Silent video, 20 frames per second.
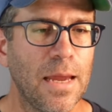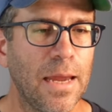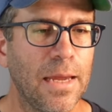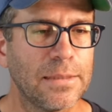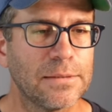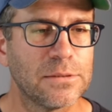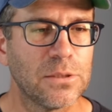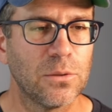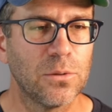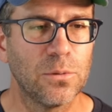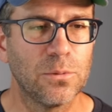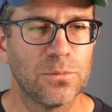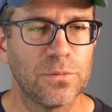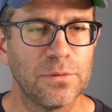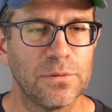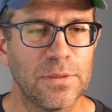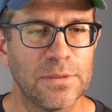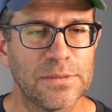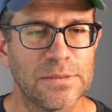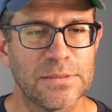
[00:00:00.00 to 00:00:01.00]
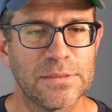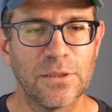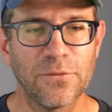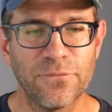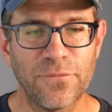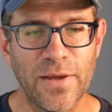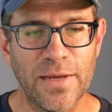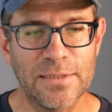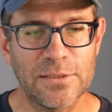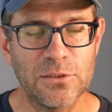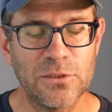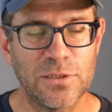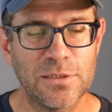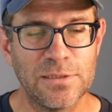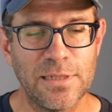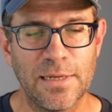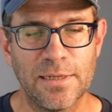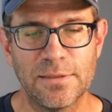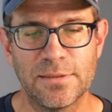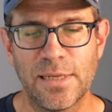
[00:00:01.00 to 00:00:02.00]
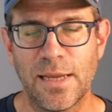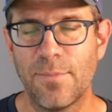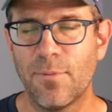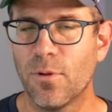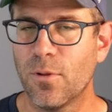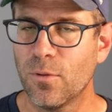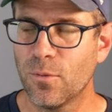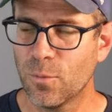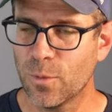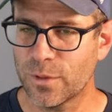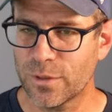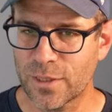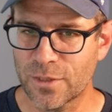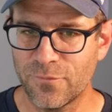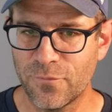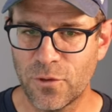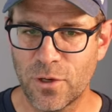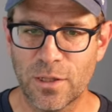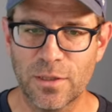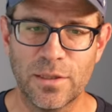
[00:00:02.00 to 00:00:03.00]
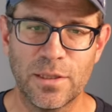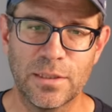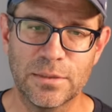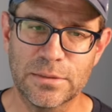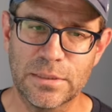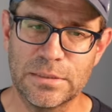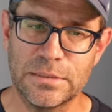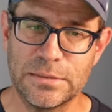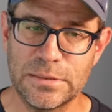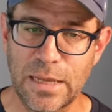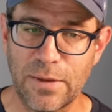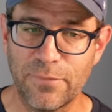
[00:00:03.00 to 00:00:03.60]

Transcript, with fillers: And so it's still faster than data table with converting things and